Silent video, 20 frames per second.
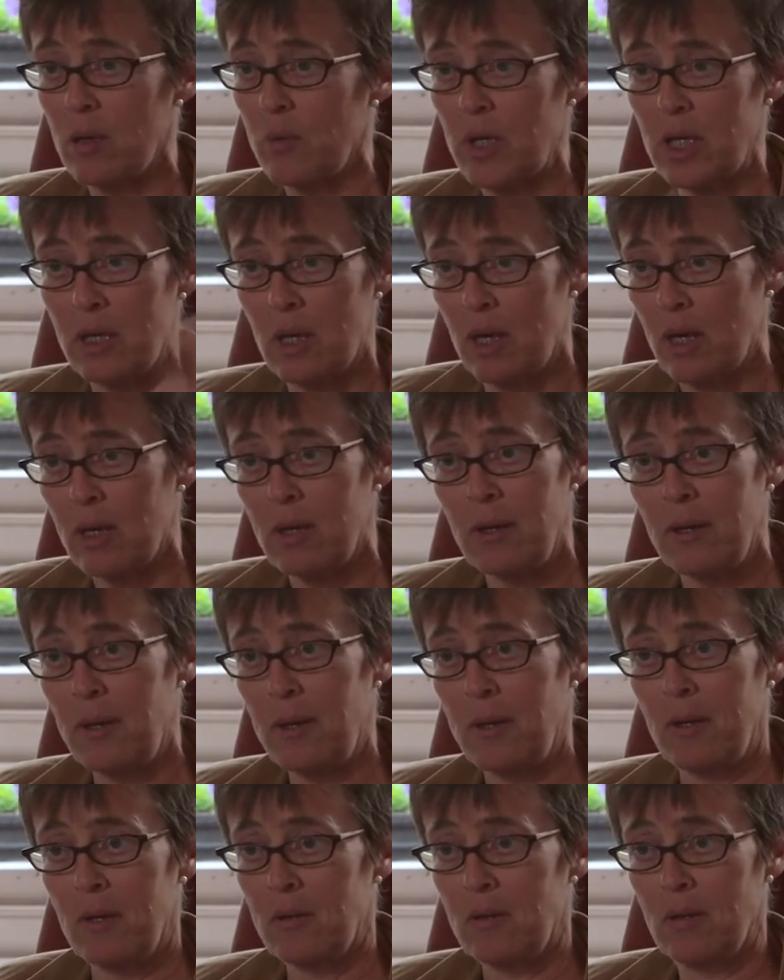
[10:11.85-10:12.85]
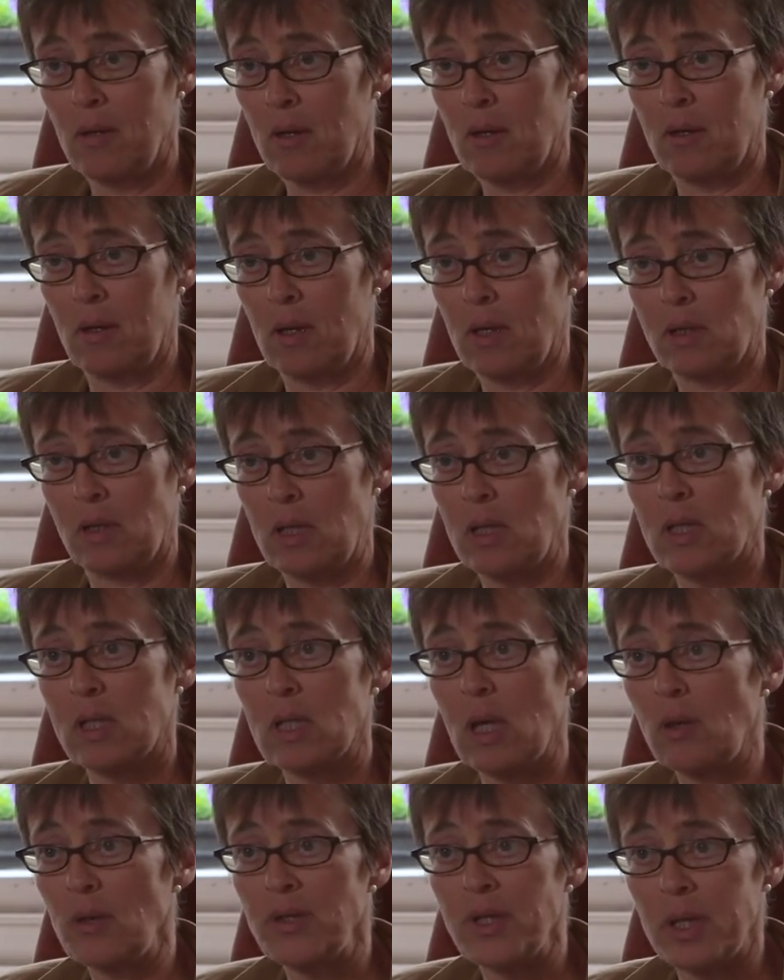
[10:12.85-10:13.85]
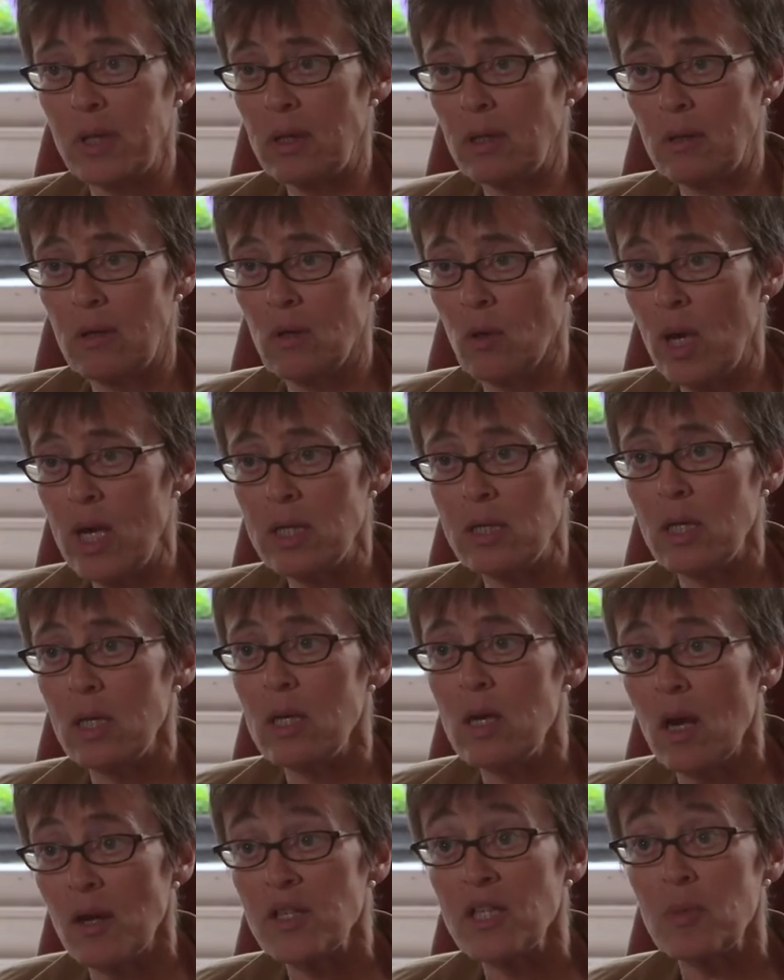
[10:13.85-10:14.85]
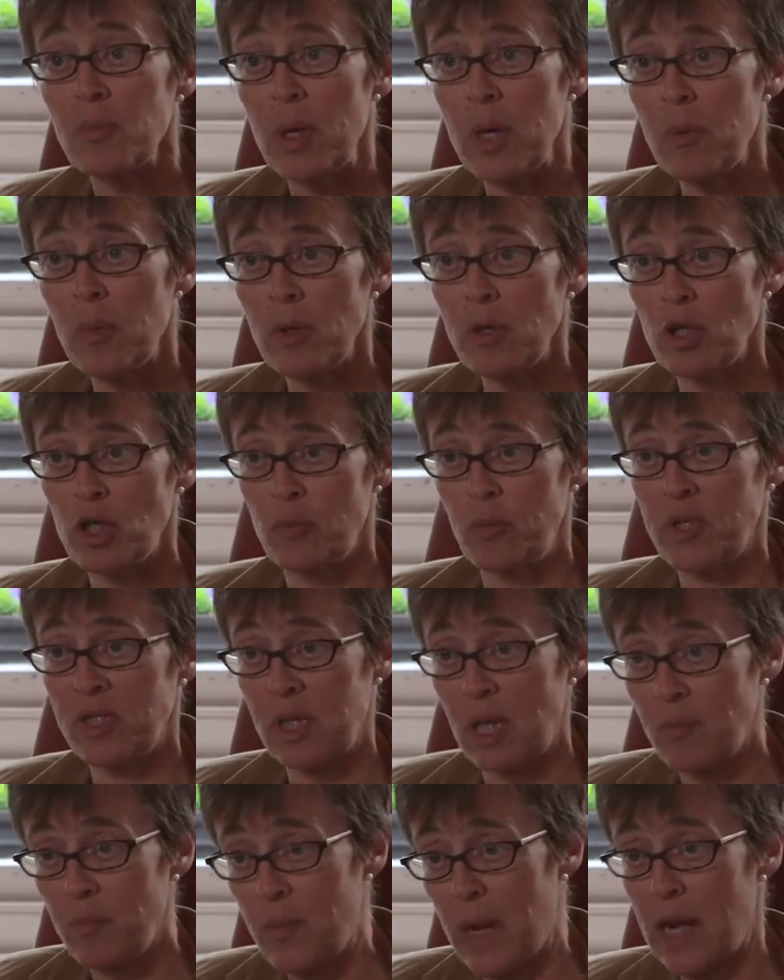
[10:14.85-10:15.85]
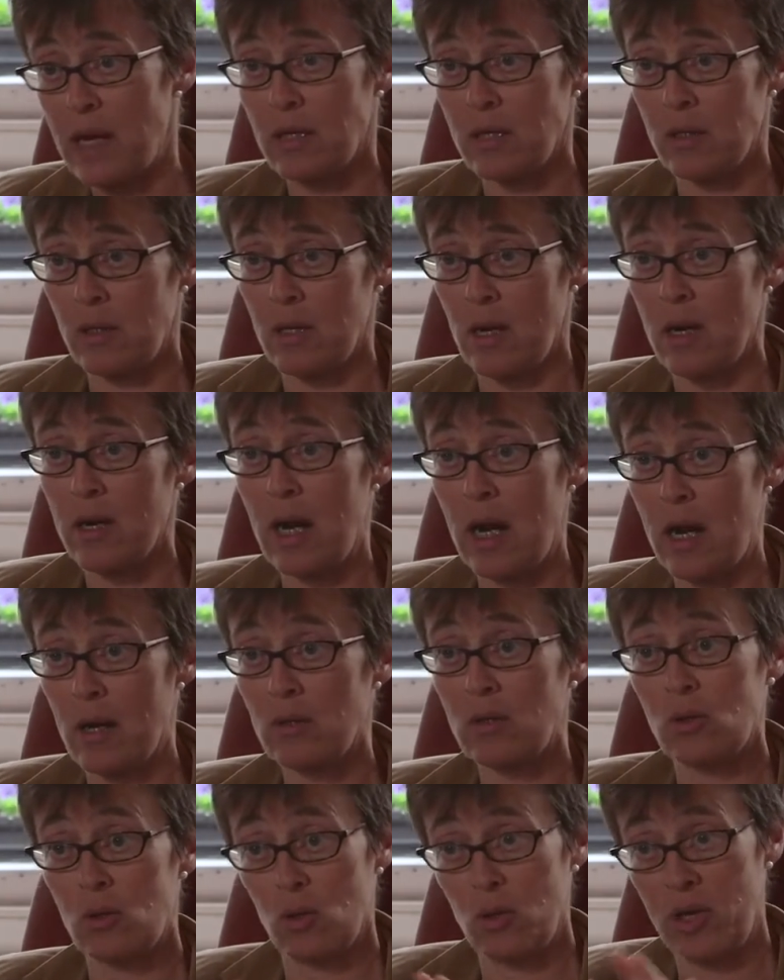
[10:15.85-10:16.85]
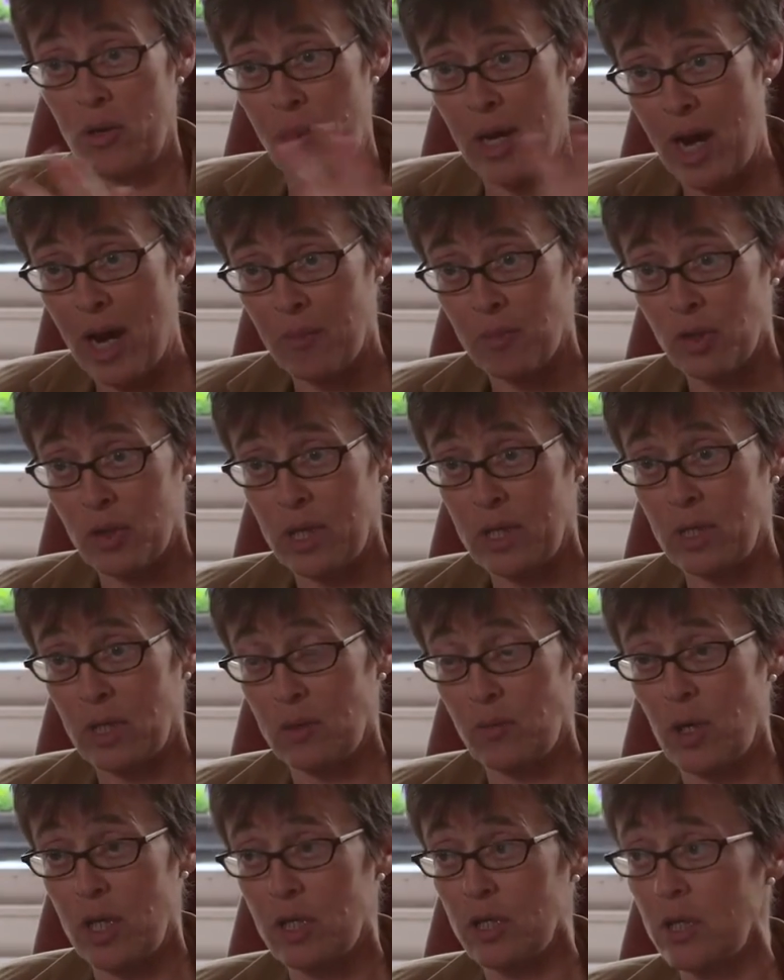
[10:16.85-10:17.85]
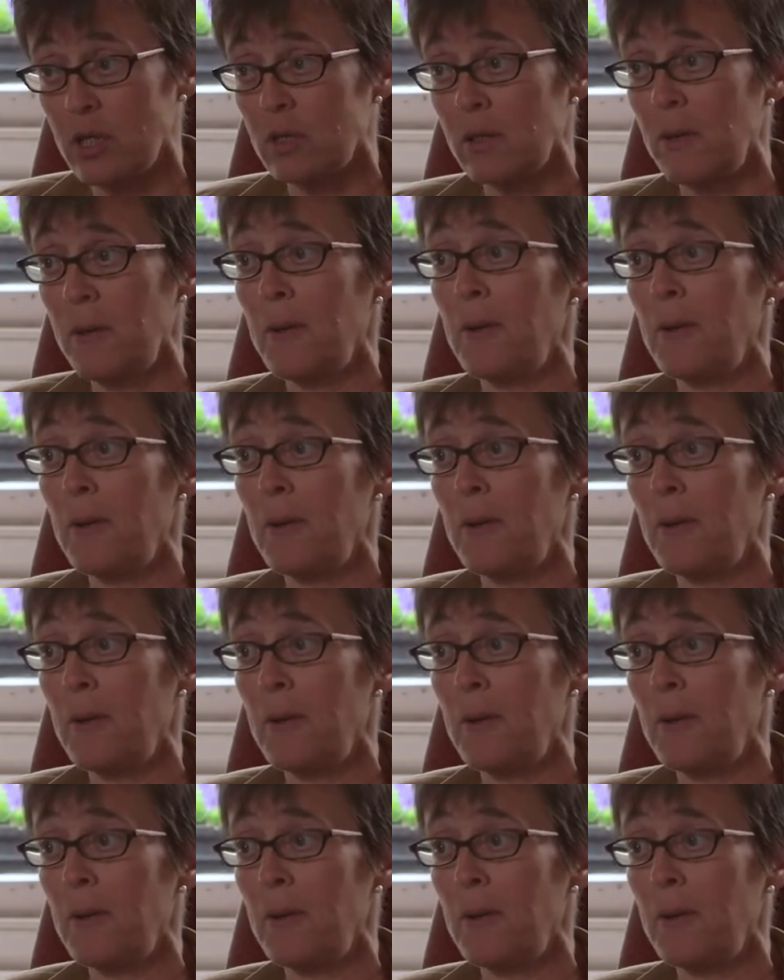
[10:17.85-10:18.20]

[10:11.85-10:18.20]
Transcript: I mean, they're, they're, they're, it's insulting, crazy, nutty people who should be sent back to the nut house, talking about abstract expressionists